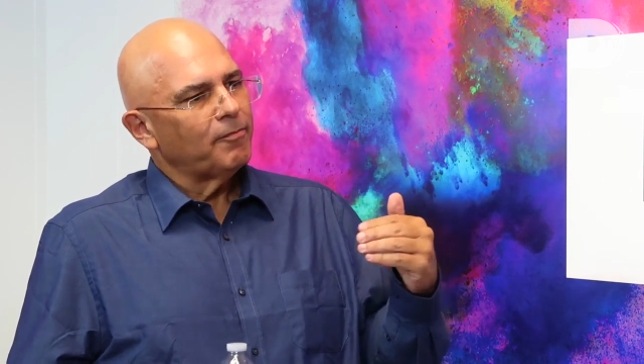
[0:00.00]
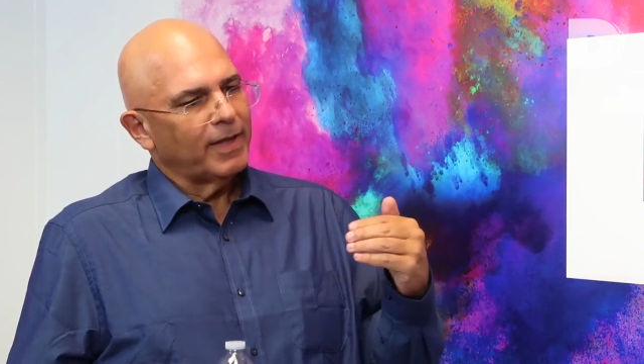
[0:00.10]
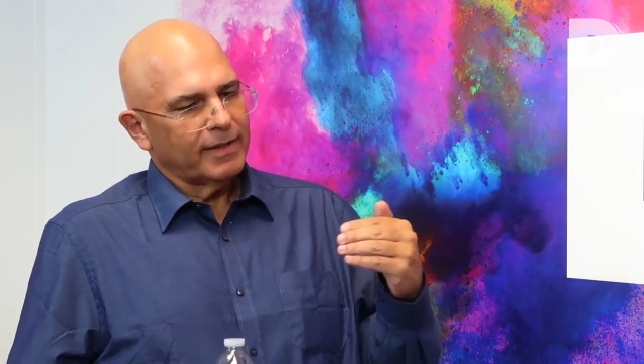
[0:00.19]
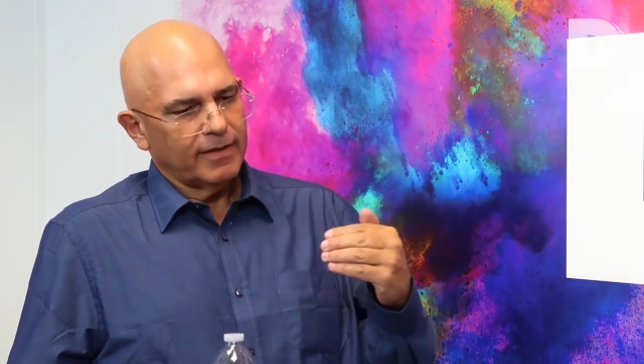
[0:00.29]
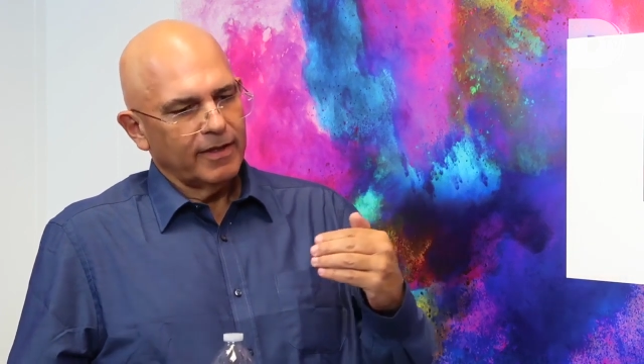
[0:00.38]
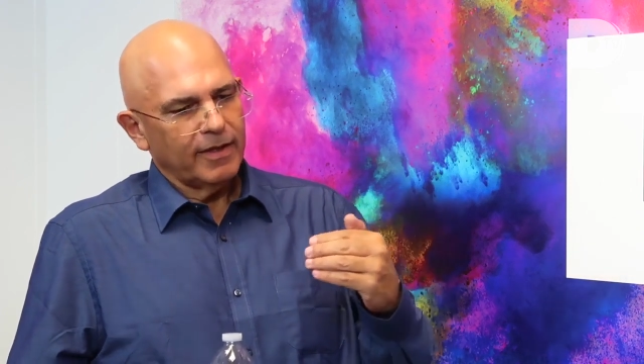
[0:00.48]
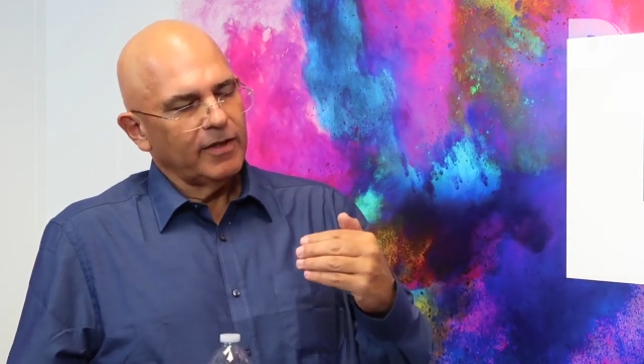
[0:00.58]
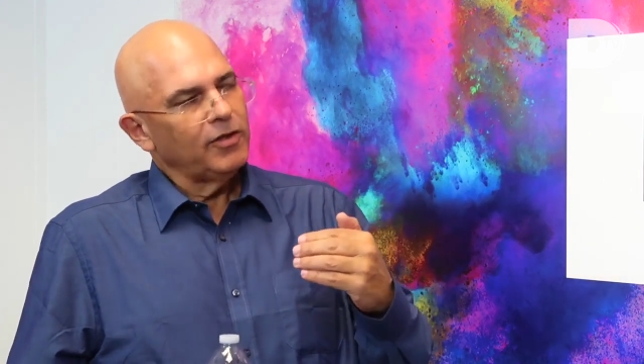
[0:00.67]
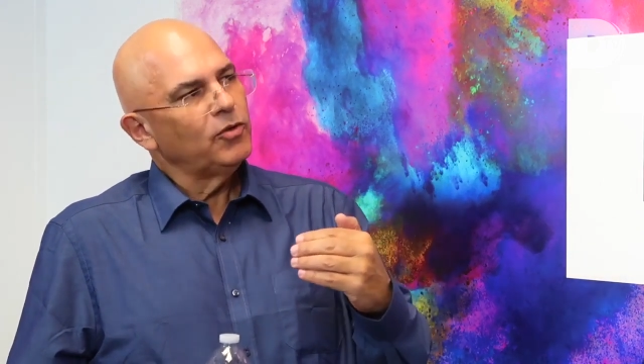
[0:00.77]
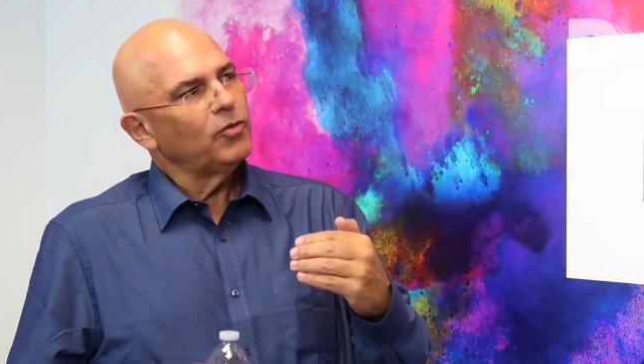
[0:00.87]
but
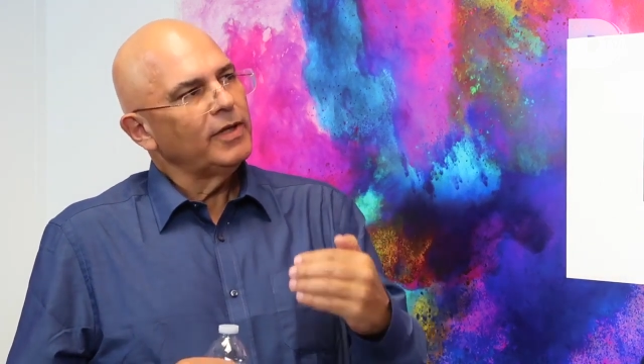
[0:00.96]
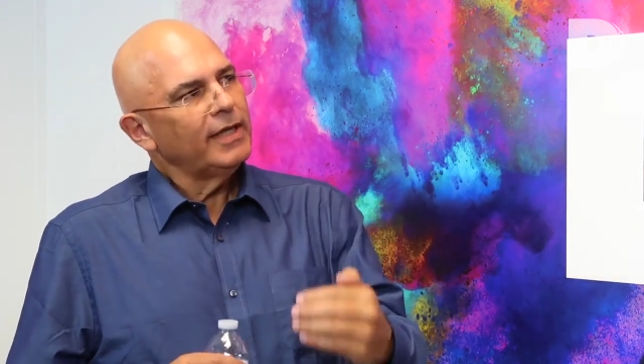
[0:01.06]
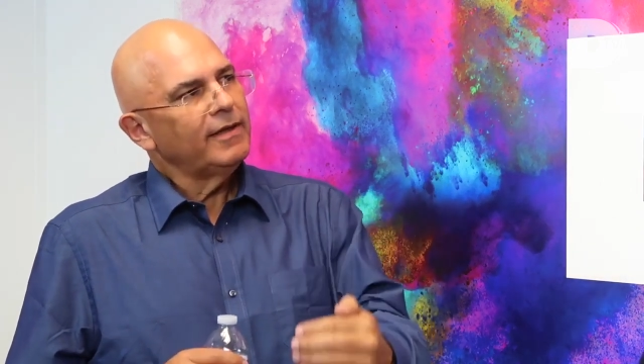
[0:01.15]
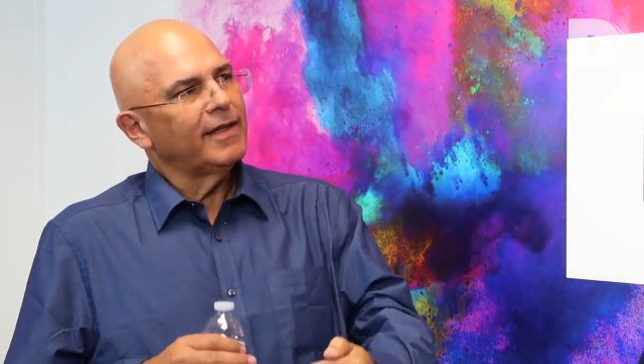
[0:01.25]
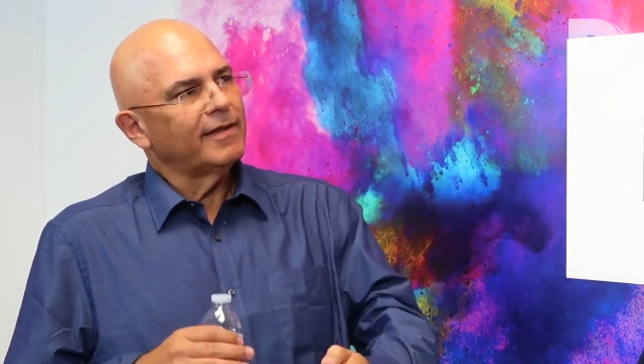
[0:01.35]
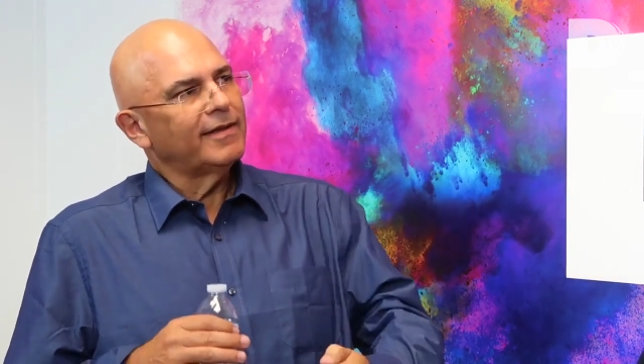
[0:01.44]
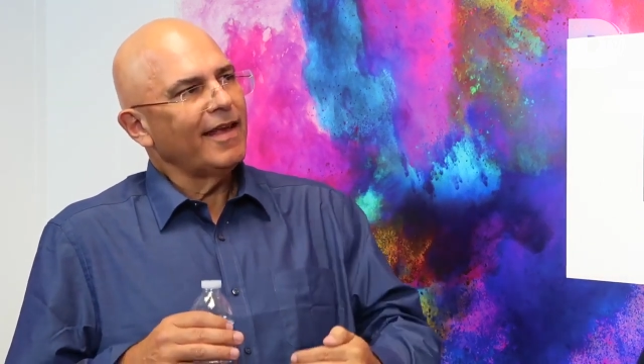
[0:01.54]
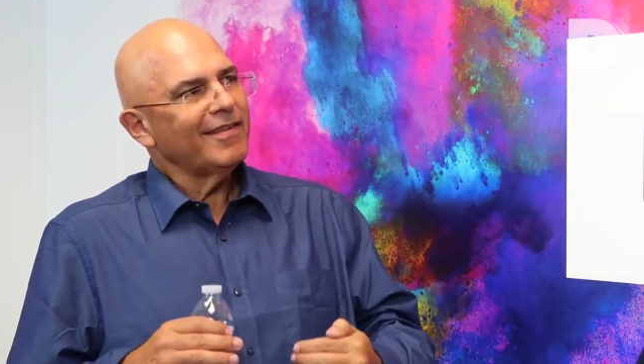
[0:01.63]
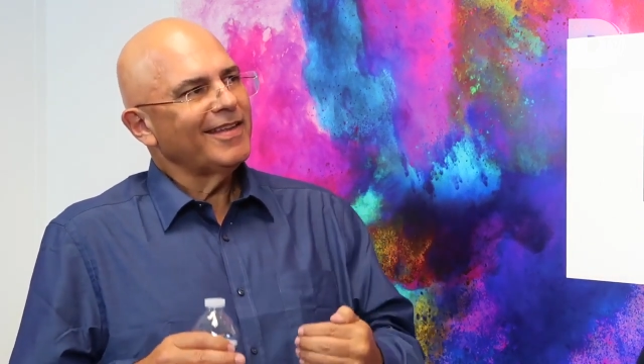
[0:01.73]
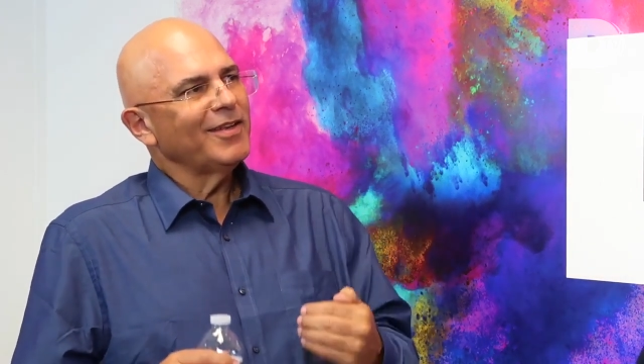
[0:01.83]
you need the
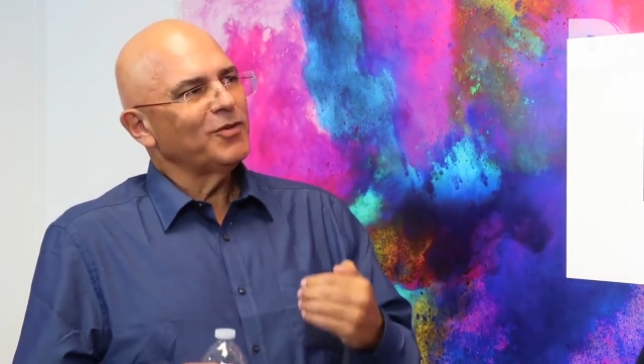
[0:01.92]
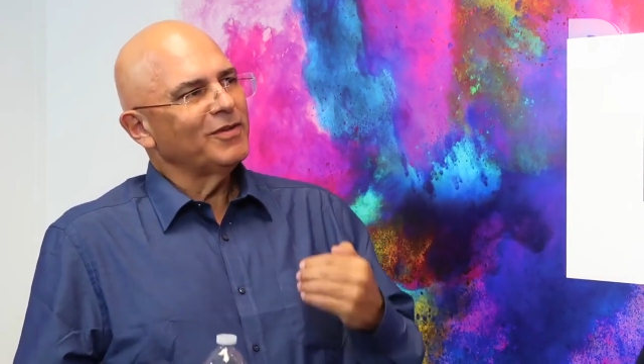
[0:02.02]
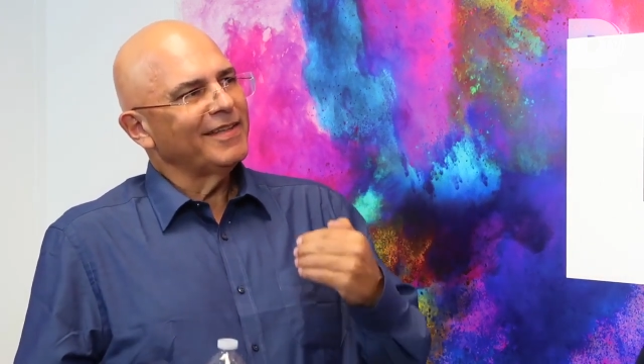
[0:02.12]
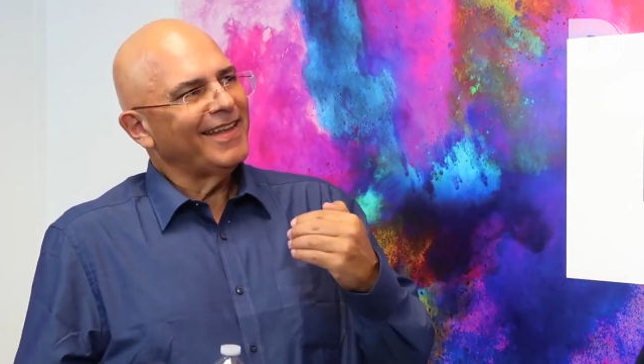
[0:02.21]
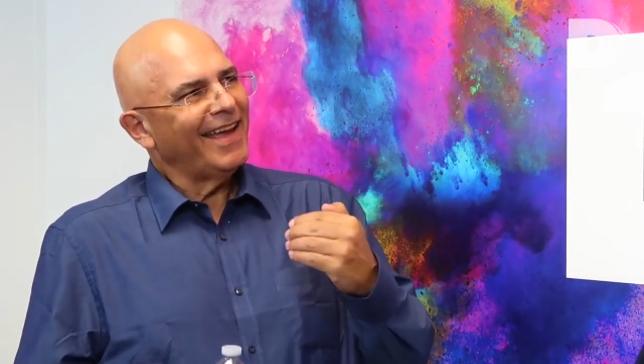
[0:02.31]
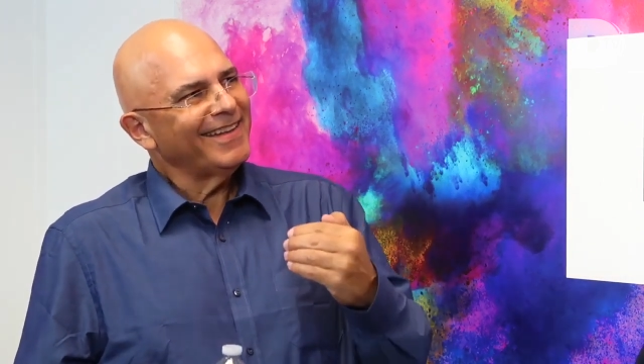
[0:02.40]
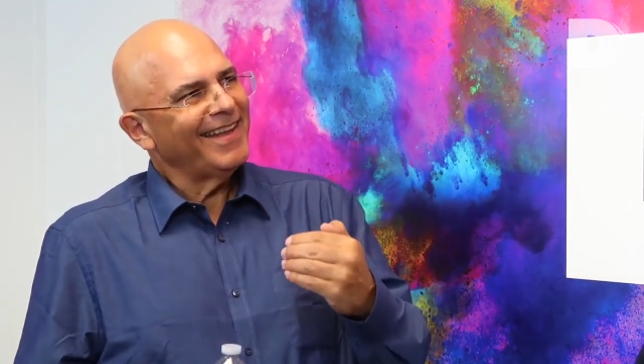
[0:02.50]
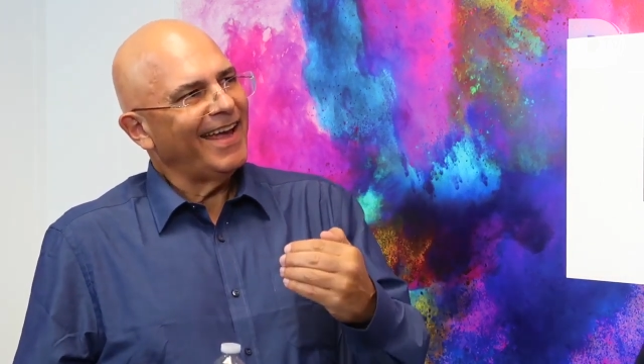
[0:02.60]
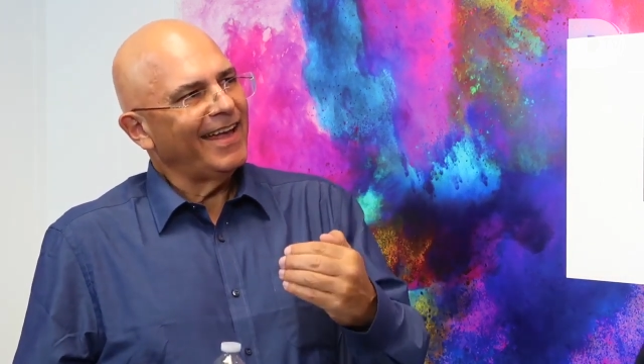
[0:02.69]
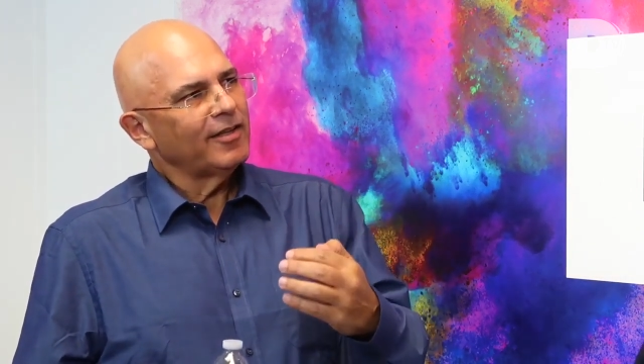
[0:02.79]
testing to
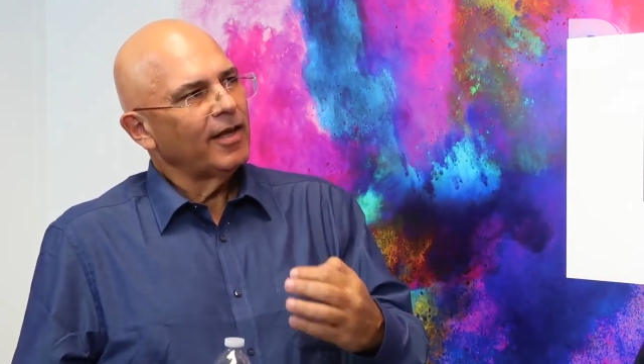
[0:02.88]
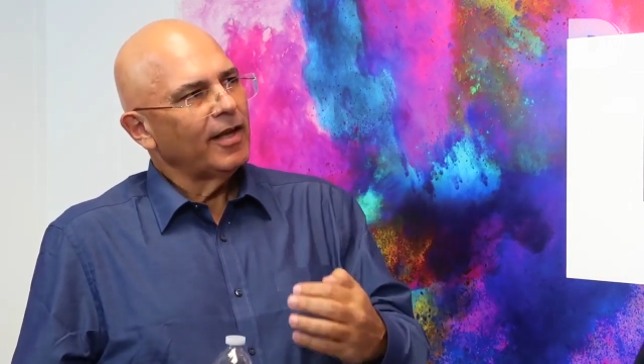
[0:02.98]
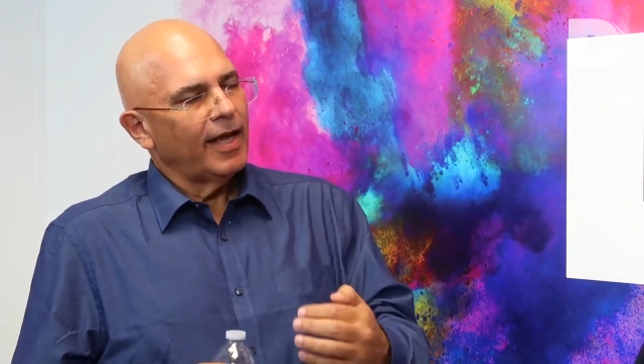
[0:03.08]
detect that